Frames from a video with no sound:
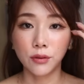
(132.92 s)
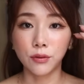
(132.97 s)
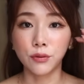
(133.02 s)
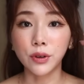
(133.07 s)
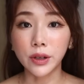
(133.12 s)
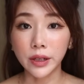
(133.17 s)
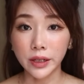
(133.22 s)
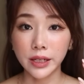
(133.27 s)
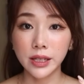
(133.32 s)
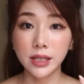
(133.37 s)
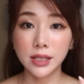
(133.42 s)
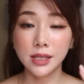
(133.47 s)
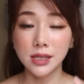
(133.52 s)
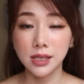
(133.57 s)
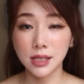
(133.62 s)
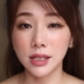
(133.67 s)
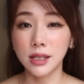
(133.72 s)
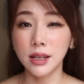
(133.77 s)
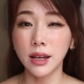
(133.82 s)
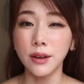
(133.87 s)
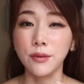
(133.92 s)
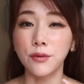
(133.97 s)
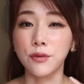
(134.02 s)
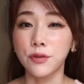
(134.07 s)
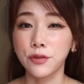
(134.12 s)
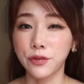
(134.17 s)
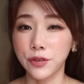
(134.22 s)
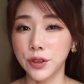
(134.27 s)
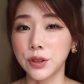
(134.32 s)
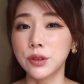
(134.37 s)
really see and
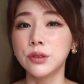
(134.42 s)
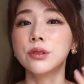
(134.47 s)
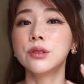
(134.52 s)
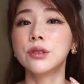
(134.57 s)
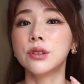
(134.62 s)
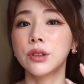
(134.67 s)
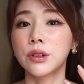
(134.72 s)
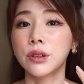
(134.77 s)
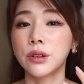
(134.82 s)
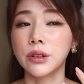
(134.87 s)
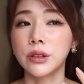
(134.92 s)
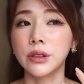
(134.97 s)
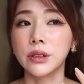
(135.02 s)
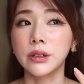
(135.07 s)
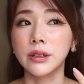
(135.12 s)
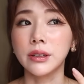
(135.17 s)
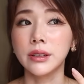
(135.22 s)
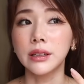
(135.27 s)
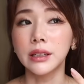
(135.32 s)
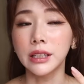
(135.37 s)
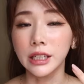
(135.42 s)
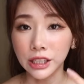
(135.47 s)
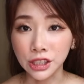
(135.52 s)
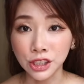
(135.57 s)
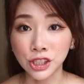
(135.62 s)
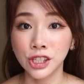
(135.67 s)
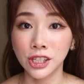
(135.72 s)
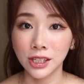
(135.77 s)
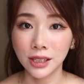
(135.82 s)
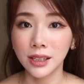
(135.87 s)
feel your
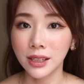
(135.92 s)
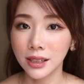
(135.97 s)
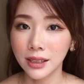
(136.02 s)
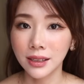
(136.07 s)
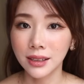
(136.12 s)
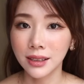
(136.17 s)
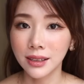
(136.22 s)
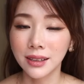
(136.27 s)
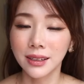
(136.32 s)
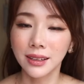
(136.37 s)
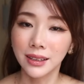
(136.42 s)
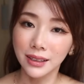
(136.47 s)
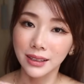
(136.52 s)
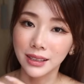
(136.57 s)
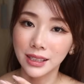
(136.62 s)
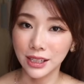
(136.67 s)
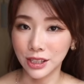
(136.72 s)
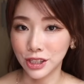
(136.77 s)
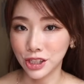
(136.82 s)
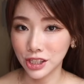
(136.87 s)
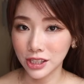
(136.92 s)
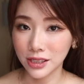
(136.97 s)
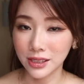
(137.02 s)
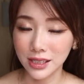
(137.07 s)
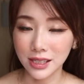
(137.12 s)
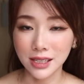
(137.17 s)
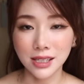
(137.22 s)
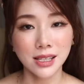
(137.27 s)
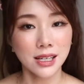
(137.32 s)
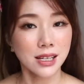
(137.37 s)

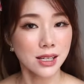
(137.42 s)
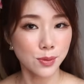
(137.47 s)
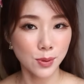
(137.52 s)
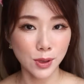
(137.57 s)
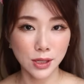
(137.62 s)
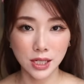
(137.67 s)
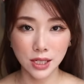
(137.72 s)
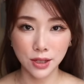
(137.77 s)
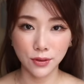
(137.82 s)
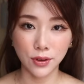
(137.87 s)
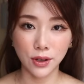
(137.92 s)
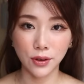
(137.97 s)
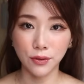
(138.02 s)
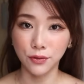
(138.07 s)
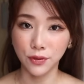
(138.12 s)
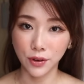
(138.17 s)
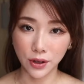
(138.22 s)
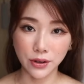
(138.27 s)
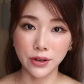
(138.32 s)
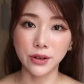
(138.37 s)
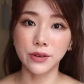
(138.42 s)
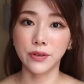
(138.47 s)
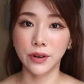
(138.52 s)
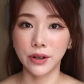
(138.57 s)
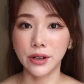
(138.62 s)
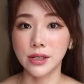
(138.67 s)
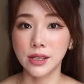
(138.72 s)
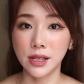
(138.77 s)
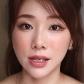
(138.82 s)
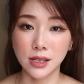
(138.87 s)
itchiness, especially if you have
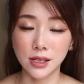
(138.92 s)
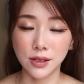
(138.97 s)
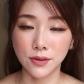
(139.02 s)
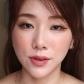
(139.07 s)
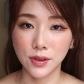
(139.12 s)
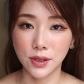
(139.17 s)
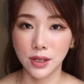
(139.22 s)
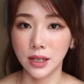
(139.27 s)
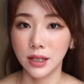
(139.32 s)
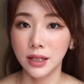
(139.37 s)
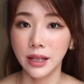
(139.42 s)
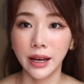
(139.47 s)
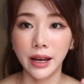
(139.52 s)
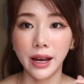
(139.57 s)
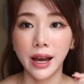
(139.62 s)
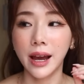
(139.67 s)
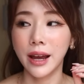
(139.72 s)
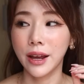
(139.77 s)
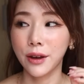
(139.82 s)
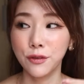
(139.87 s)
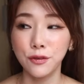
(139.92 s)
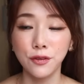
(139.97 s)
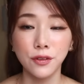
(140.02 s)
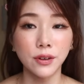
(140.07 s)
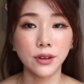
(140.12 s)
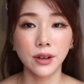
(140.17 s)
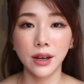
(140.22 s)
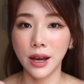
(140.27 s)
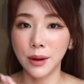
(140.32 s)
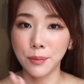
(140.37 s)
very sensitive skin. Like
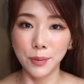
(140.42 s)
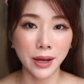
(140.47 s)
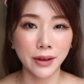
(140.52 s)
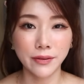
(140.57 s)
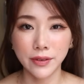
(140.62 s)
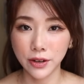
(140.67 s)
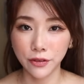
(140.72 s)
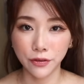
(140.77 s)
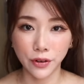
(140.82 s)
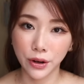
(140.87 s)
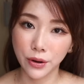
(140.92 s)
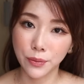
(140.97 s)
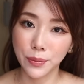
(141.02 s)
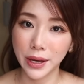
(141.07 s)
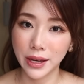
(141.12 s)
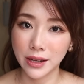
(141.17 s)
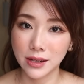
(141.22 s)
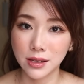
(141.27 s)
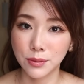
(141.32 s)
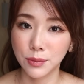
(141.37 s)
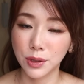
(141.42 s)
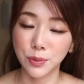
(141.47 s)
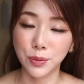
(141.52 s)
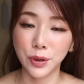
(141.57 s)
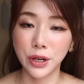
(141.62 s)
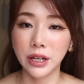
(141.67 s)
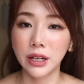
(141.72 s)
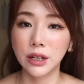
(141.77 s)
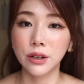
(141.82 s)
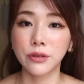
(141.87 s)
I'm having a very bad eczema
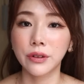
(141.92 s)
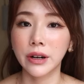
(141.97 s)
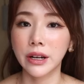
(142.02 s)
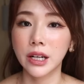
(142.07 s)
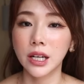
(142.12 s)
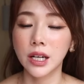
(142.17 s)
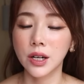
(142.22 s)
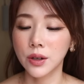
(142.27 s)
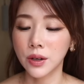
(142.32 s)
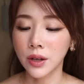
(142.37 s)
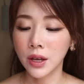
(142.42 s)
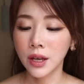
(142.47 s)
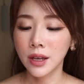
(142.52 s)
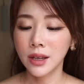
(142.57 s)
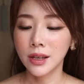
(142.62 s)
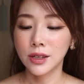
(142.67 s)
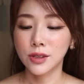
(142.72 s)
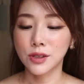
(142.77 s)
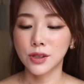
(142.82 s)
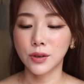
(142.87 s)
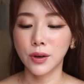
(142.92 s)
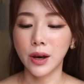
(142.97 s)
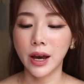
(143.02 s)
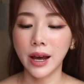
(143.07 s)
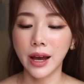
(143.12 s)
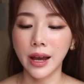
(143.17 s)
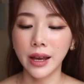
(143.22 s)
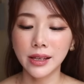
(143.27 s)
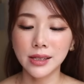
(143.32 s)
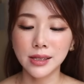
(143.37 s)
breakout right now, so
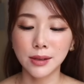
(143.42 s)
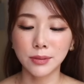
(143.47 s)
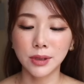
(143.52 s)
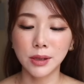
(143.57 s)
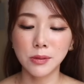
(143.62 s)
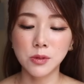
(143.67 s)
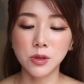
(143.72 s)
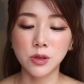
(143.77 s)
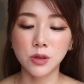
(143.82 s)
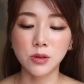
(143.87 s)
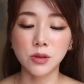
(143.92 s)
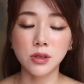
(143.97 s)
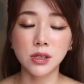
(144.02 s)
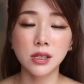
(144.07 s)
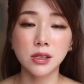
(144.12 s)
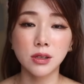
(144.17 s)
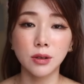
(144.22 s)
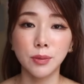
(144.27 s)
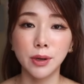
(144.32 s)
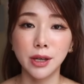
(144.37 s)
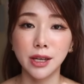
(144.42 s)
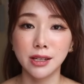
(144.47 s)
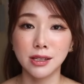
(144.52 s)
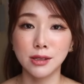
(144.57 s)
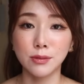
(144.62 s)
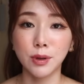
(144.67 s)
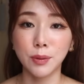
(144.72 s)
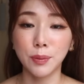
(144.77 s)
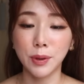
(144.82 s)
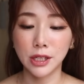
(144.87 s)
I sometimes use this on my
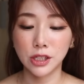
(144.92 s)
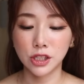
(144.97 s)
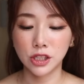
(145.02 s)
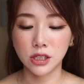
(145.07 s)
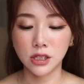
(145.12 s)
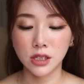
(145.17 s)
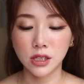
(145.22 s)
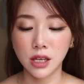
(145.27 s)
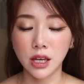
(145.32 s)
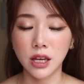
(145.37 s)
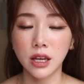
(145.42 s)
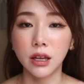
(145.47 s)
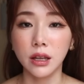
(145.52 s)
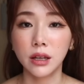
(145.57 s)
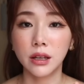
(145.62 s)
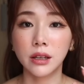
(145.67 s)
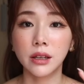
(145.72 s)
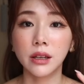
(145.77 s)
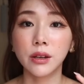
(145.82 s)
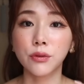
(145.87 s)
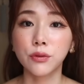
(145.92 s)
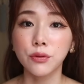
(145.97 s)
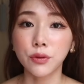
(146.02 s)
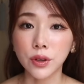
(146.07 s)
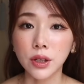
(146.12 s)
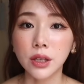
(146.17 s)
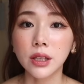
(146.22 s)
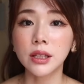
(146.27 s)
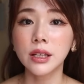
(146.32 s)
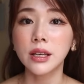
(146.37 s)
eczema patches and they
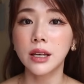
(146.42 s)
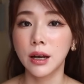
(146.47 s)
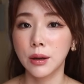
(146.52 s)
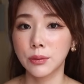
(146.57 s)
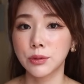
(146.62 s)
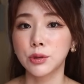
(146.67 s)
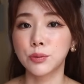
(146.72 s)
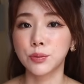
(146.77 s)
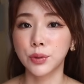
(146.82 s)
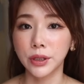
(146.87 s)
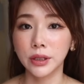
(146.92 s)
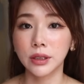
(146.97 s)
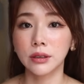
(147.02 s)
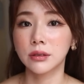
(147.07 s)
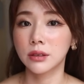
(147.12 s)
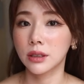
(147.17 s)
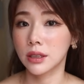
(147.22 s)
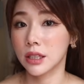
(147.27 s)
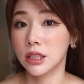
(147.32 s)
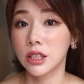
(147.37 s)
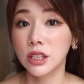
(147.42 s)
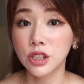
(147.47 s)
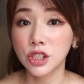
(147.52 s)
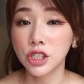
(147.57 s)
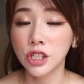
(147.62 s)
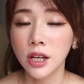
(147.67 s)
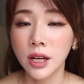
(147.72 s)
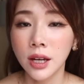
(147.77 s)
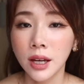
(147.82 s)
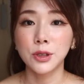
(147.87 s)
really help to bring down the
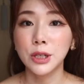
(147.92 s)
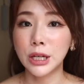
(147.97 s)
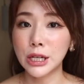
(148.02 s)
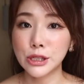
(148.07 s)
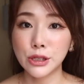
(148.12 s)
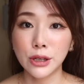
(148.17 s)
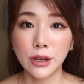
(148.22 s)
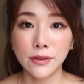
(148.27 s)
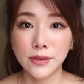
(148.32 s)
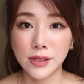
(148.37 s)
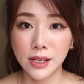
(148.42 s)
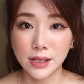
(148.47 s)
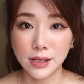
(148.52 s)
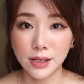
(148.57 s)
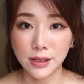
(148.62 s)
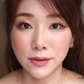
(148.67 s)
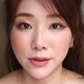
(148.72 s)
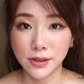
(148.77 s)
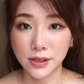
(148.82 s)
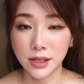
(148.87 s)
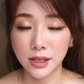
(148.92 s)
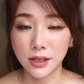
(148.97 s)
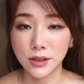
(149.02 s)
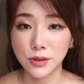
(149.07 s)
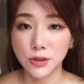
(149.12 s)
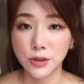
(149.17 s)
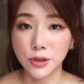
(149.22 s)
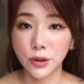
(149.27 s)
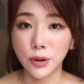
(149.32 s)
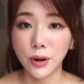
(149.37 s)
itch. You guys know I have sensitive skin,
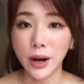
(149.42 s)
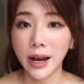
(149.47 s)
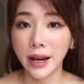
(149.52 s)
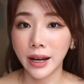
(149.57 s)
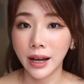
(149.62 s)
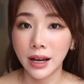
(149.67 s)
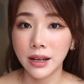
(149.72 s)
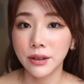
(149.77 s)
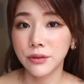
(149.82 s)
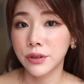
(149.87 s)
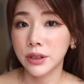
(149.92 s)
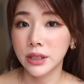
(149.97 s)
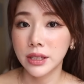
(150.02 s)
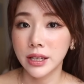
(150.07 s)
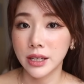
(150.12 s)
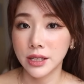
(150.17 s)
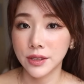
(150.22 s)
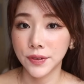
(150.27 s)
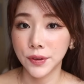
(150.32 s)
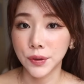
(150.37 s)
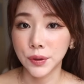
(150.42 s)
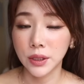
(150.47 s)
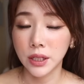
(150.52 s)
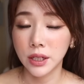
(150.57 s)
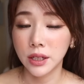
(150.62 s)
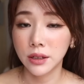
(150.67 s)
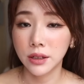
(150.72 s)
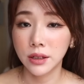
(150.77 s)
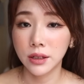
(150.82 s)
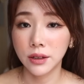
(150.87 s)
so I can't really
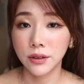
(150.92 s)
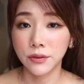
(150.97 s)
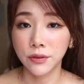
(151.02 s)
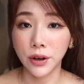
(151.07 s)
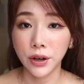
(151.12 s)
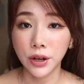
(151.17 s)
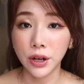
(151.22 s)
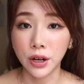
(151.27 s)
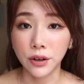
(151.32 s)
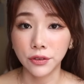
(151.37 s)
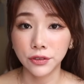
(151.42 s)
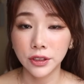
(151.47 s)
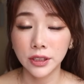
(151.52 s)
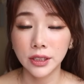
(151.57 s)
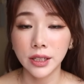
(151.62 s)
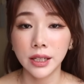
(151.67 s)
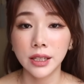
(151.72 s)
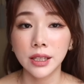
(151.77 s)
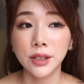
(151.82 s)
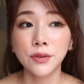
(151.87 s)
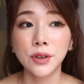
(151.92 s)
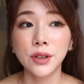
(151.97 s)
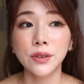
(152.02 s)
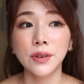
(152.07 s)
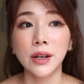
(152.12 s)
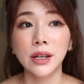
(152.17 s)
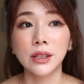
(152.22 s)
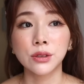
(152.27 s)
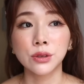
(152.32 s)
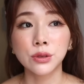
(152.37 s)
exfoliate very often, and even
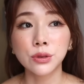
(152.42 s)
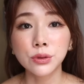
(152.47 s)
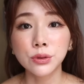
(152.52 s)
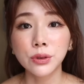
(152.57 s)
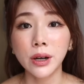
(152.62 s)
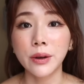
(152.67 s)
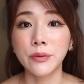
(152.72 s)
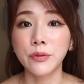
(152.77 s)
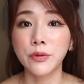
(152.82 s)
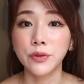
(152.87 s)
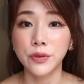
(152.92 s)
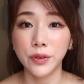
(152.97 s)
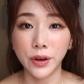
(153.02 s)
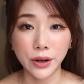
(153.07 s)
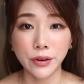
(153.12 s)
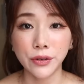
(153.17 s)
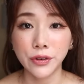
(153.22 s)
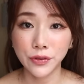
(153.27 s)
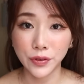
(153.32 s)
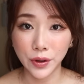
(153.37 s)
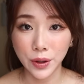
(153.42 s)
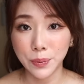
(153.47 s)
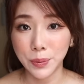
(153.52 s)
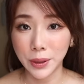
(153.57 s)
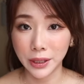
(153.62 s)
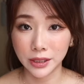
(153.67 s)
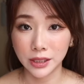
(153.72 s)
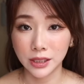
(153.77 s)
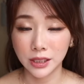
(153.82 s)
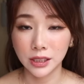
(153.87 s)
if I do, I'm very
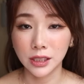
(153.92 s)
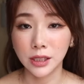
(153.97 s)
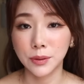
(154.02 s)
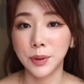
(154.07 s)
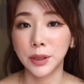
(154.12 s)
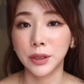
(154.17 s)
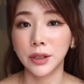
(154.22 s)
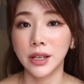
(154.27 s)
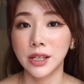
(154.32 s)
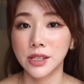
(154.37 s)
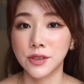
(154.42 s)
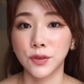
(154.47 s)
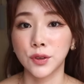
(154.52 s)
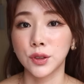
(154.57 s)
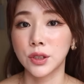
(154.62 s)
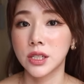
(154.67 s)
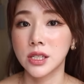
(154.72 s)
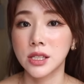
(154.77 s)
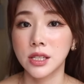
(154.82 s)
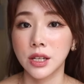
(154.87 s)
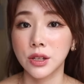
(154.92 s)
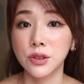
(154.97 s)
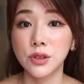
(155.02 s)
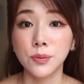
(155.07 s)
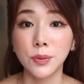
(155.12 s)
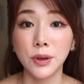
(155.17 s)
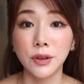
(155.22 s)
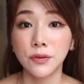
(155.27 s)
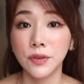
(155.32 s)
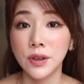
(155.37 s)
particular about the exfoliants that I use
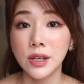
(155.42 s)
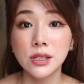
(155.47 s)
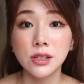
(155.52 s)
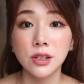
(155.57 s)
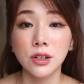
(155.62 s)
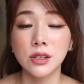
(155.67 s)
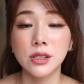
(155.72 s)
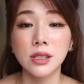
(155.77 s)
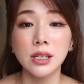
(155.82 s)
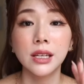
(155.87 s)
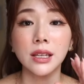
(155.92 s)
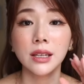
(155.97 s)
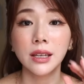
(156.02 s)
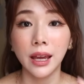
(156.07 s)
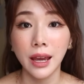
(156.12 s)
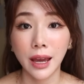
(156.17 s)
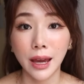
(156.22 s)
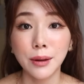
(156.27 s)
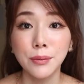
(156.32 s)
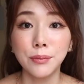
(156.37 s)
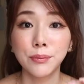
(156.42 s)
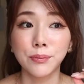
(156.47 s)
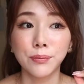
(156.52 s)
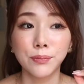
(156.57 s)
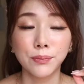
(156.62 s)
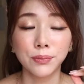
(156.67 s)
in my face because it can